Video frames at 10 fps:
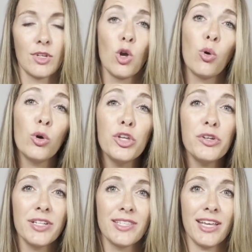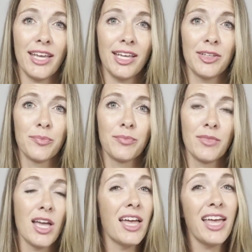Or you could say,
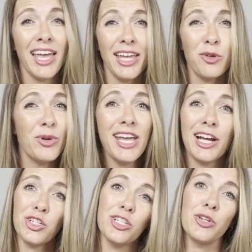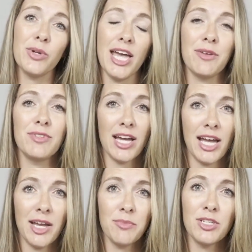hey, we actually don't have
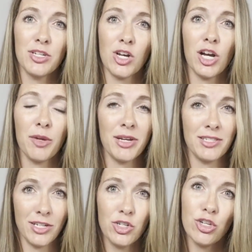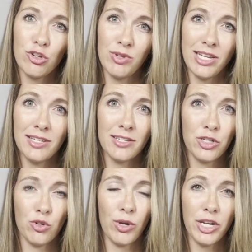time to talk about such a unique
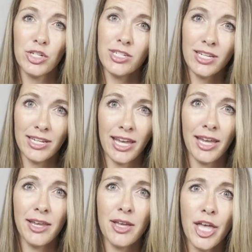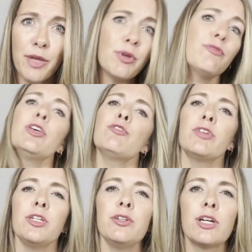situation today, but feel
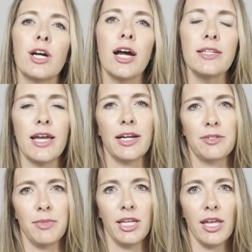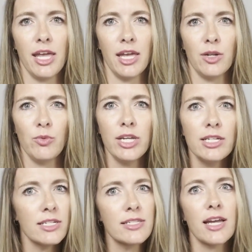free to contact me and we can
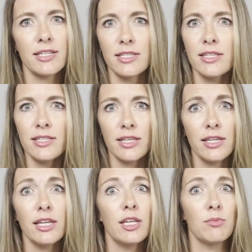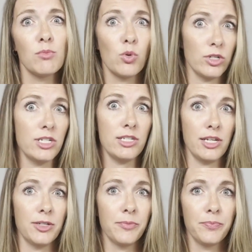discuss this thing in more
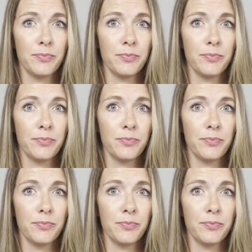detail.